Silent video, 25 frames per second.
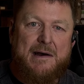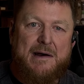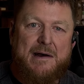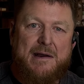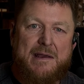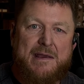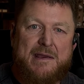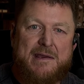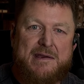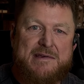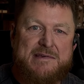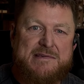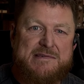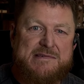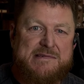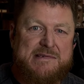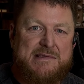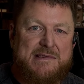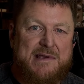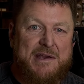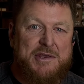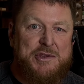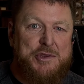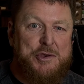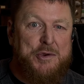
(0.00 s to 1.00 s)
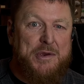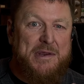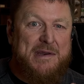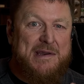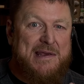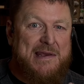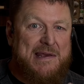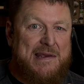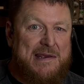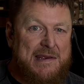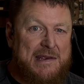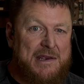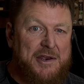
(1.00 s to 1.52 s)
is that you can
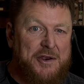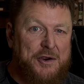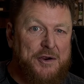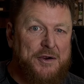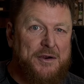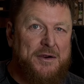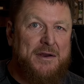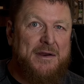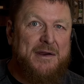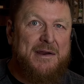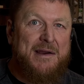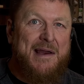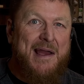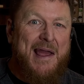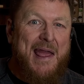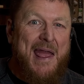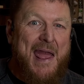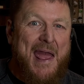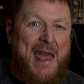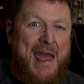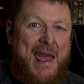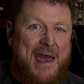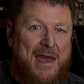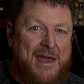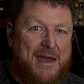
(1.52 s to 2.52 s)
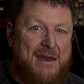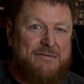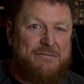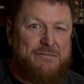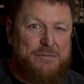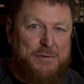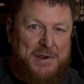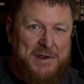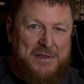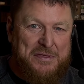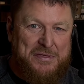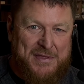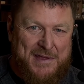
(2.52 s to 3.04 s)
hear
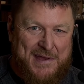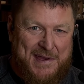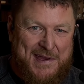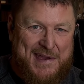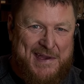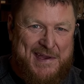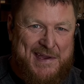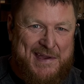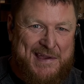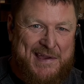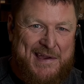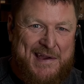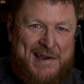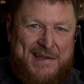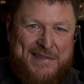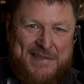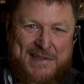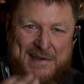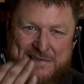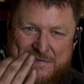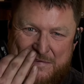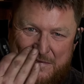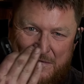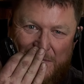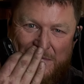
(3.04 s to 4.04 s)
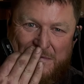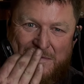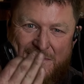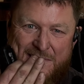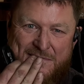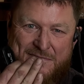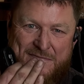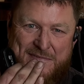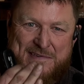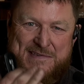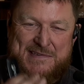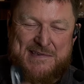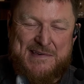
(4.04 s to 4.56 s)
everything that's in this
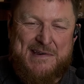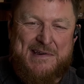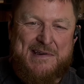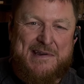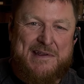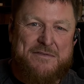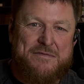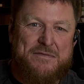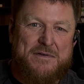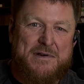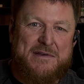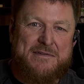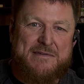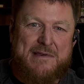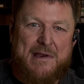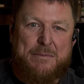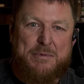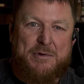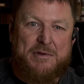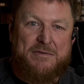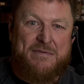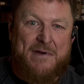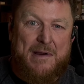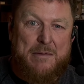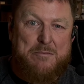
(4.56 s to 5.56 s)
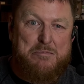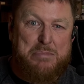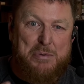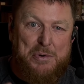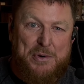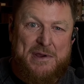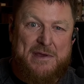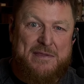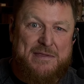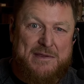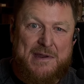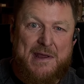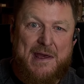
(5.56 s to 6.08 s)
vicinity. For example, if I'm
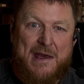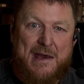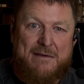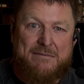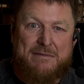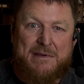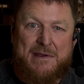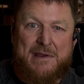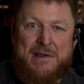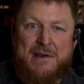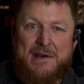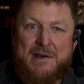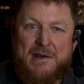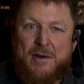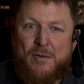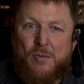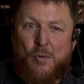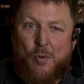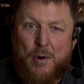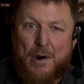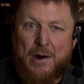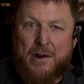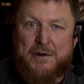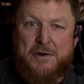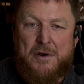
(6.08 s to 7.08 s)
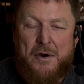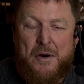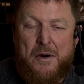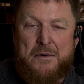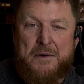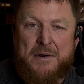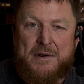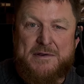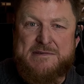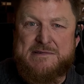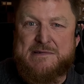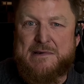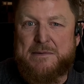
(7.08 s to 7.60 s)
breathing heavy, working hard
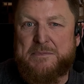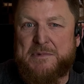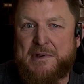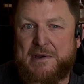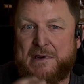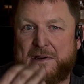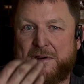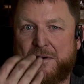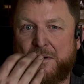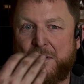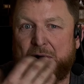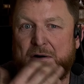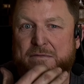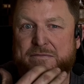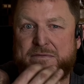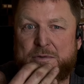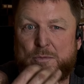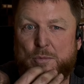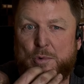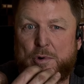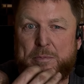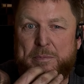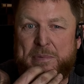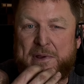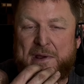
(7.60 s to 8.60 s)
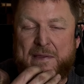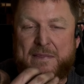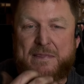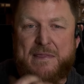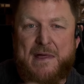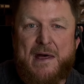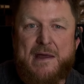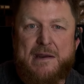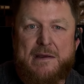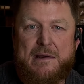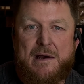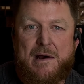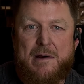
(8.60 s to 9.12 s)
on something, it often will pick
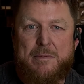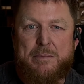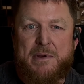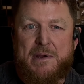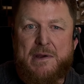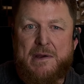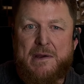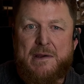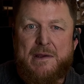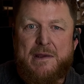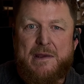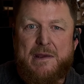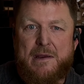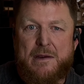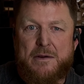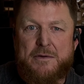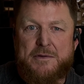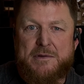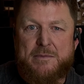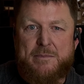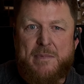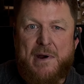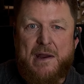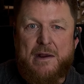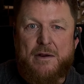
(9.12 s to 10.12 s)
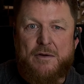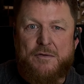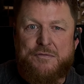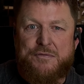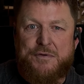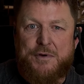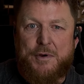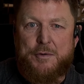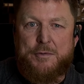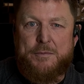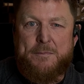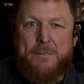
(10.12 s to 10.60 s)
that up here in the microphone.